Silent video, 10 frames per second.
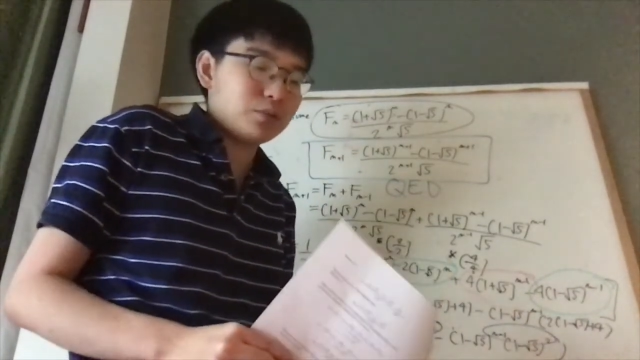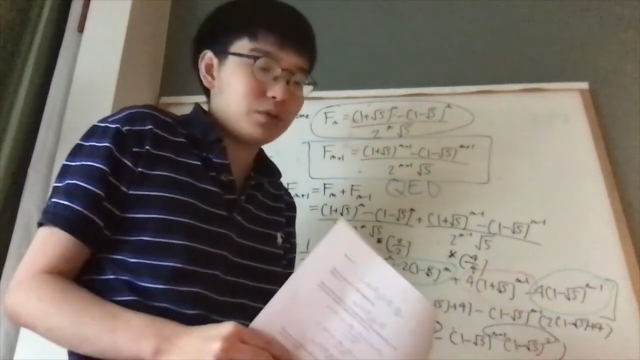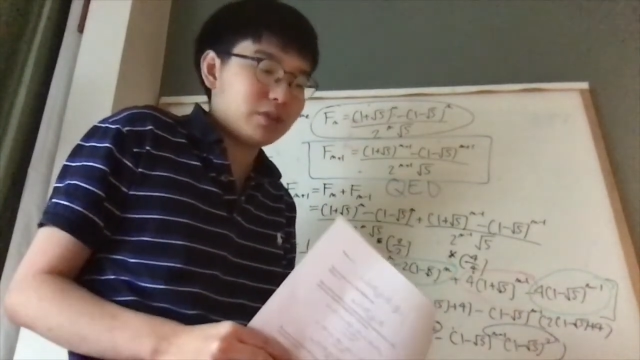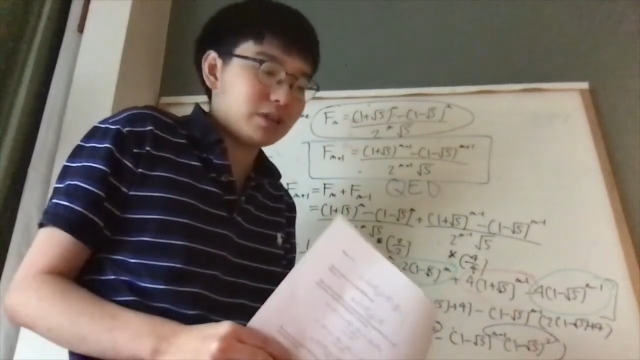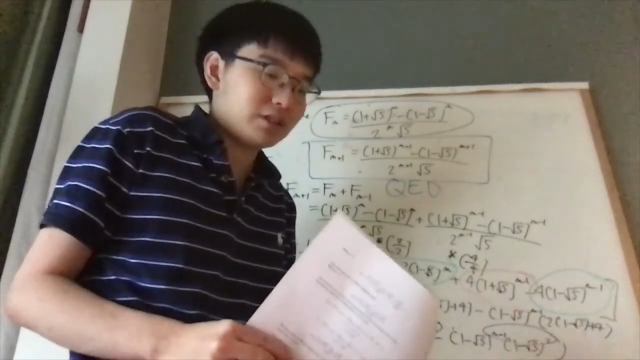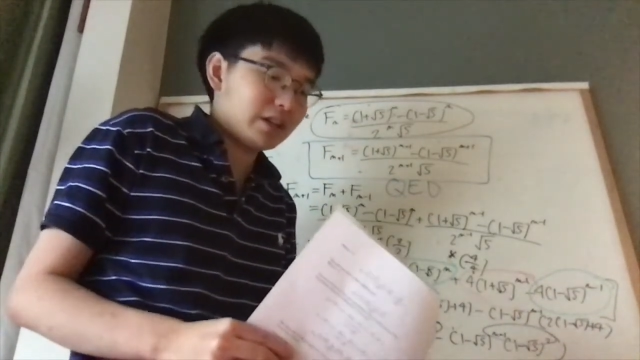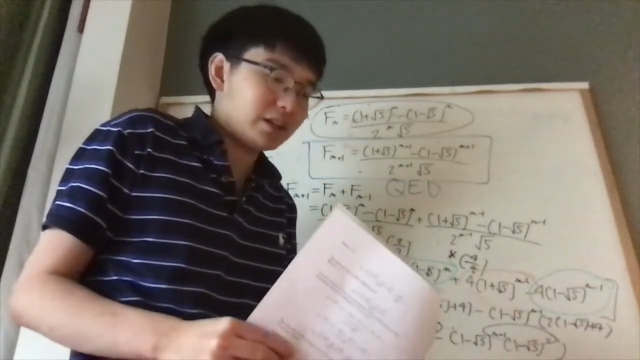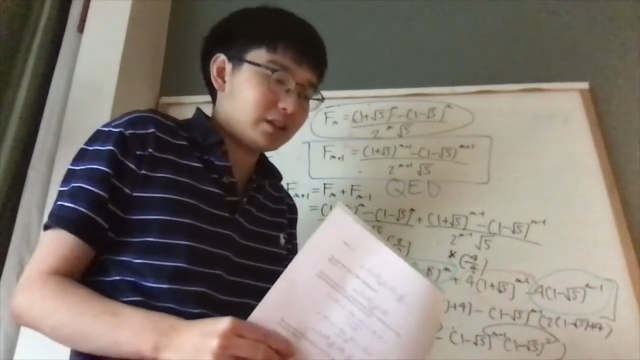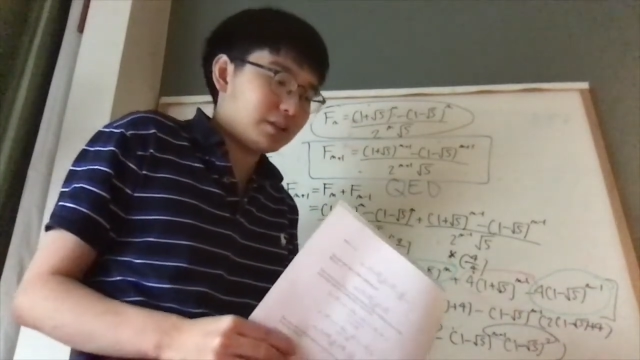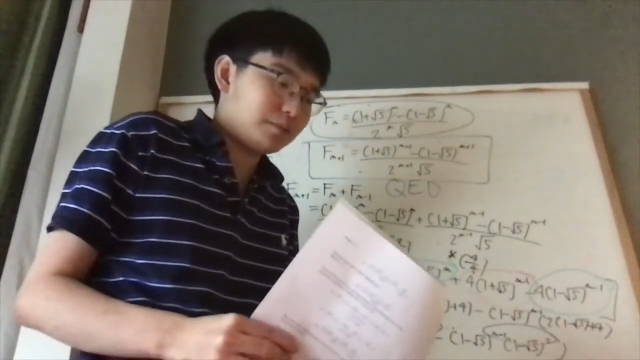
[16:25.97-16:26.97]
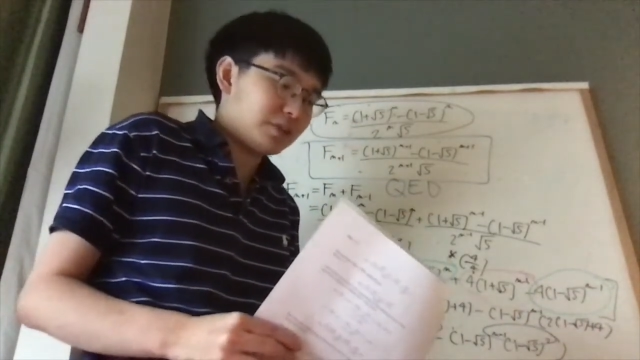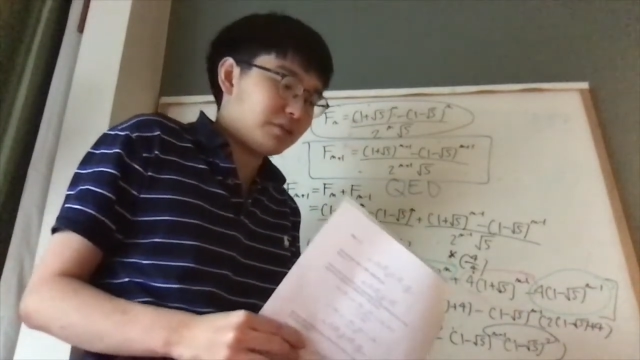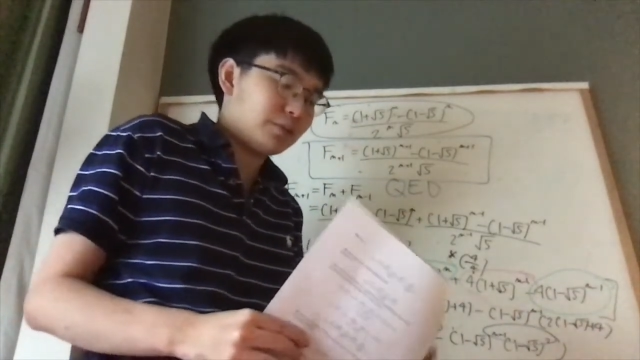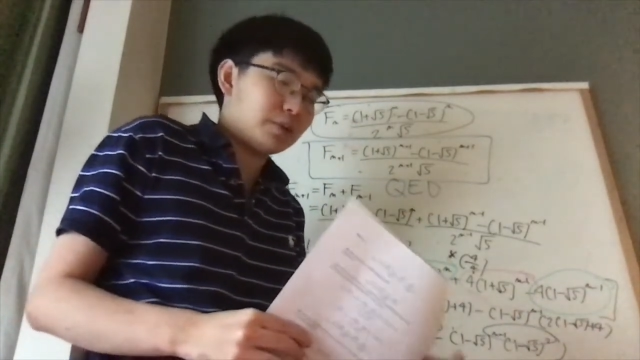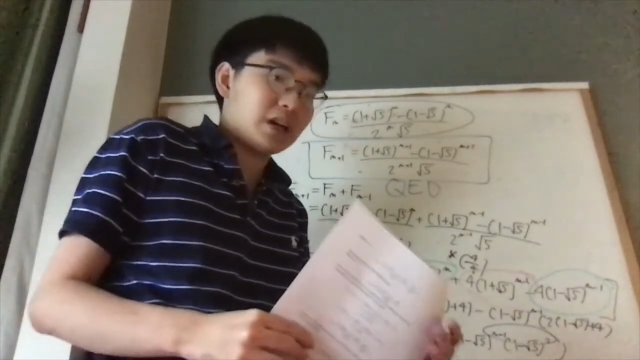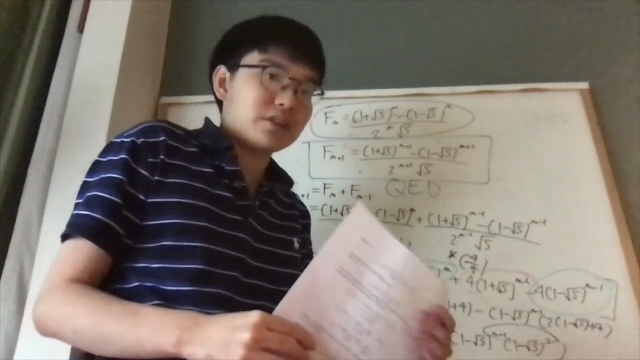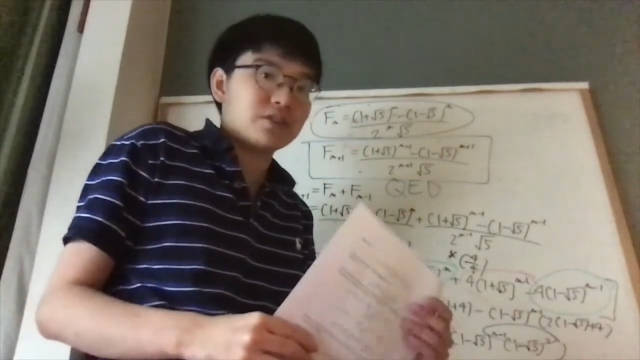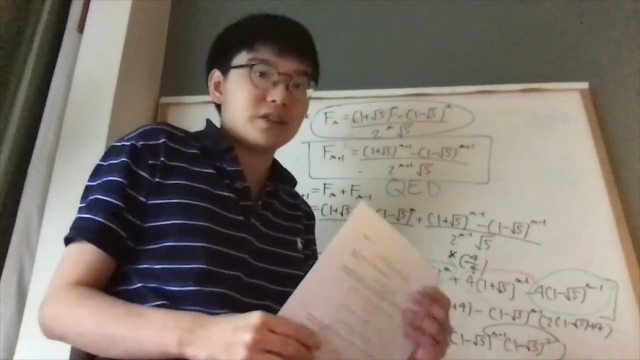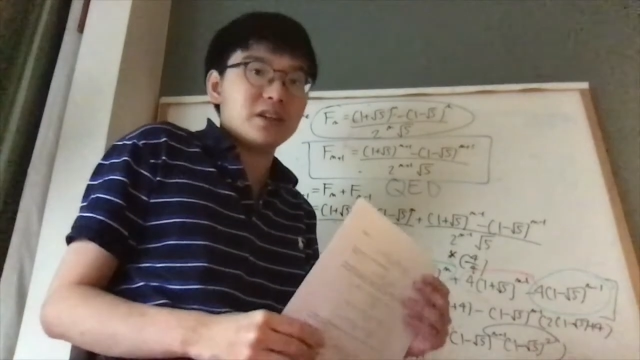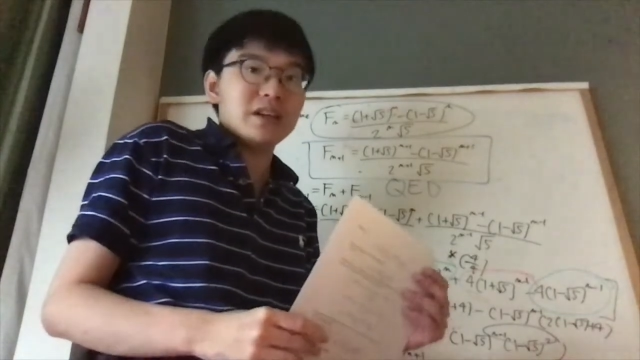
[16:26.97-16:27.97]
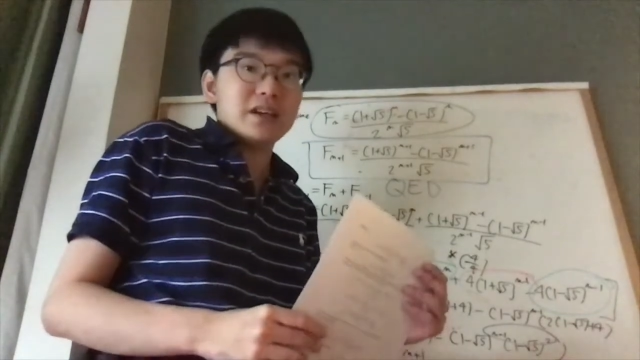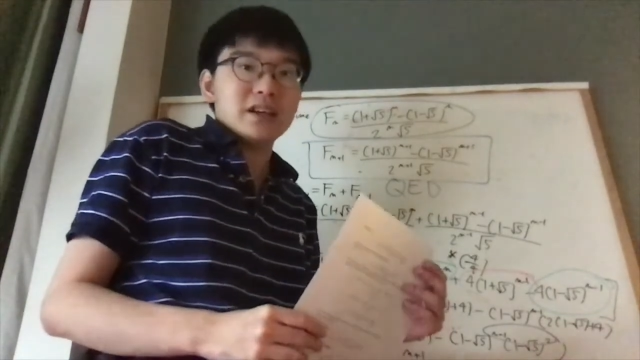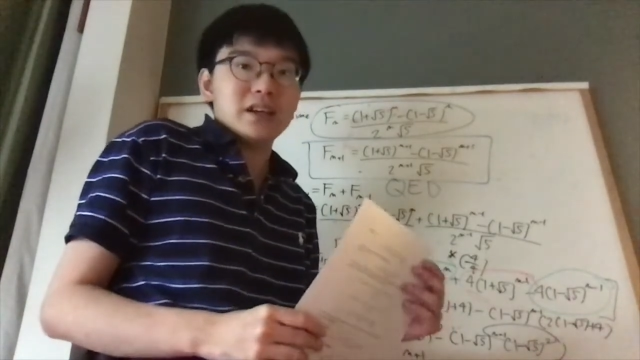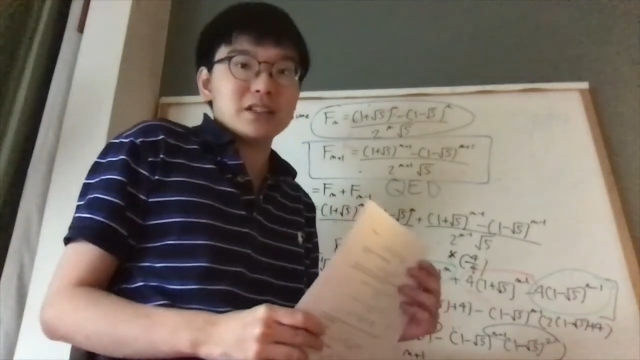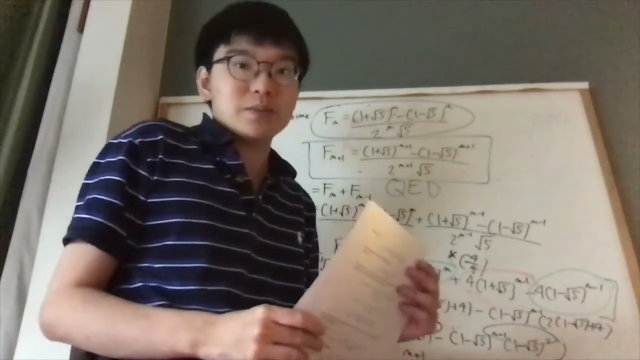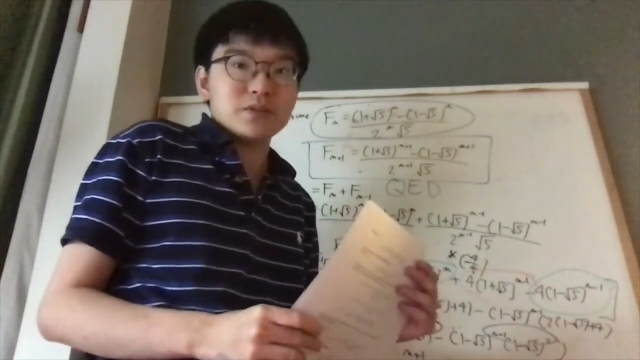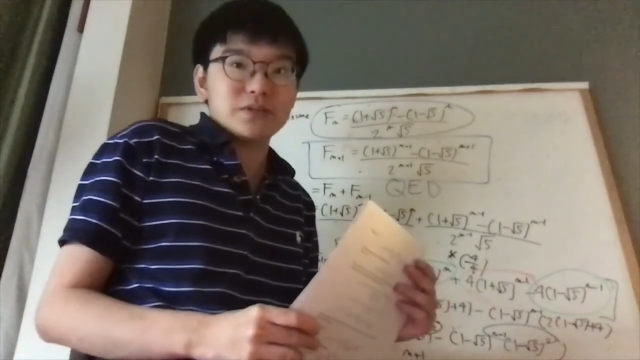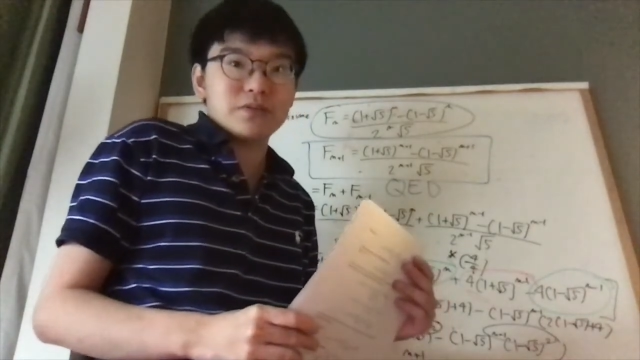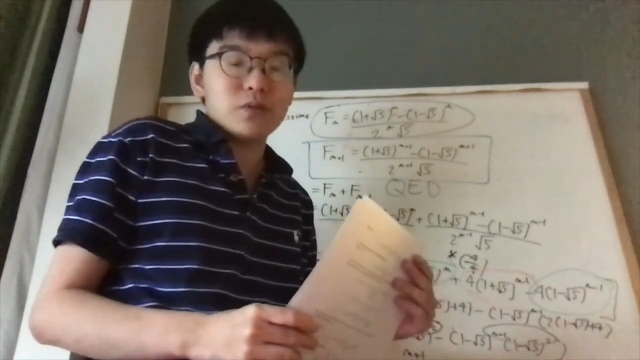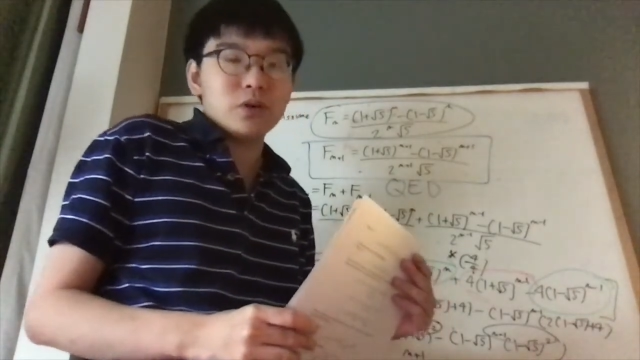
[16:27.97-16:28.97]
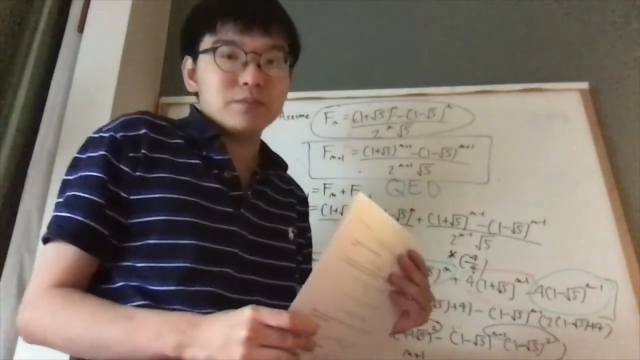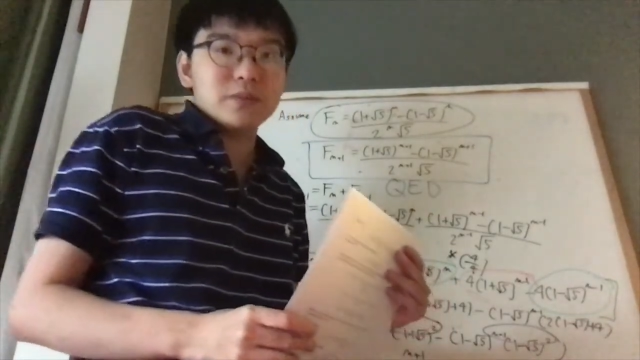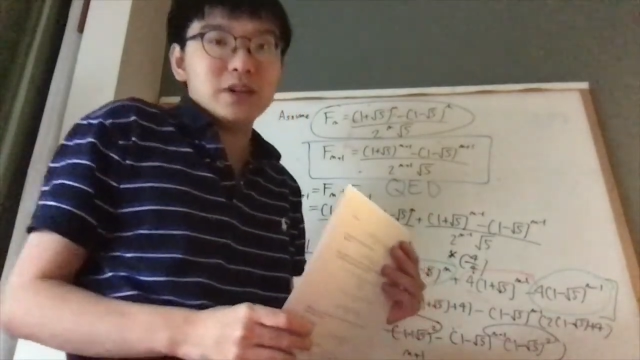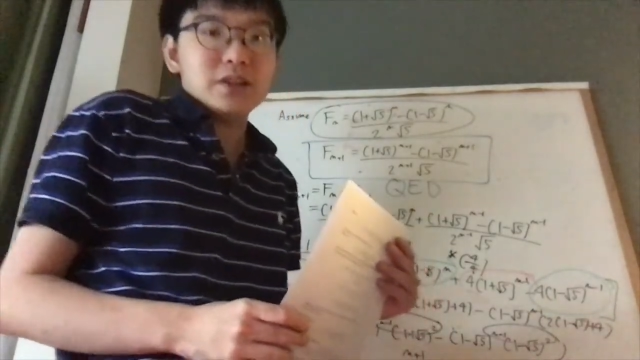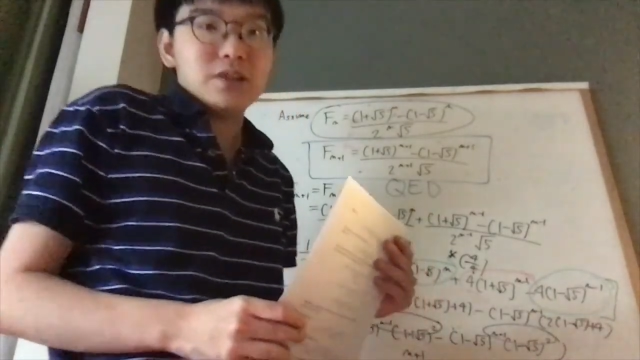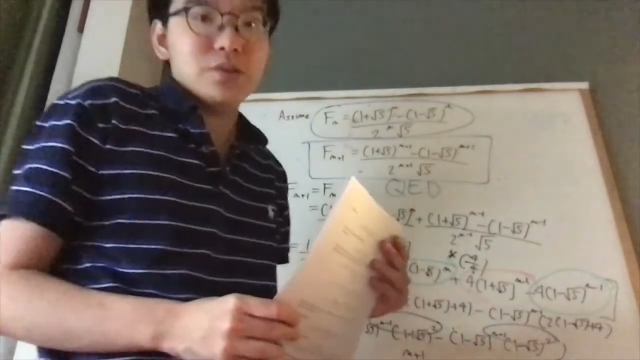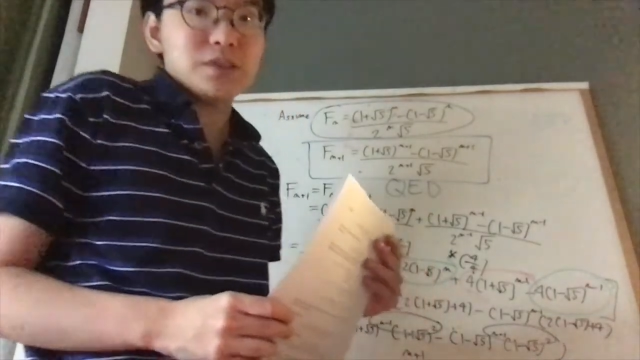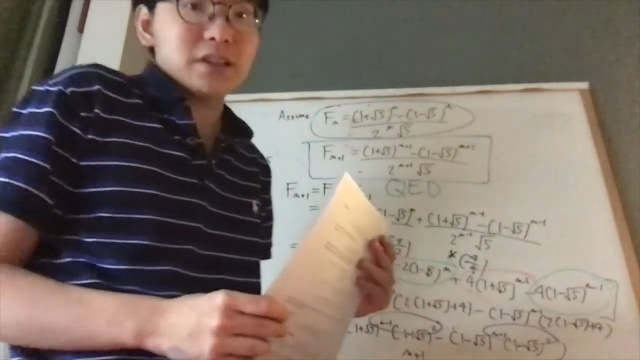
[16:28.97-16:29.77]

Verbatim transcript: proving like um, the Fibonacci explicit form using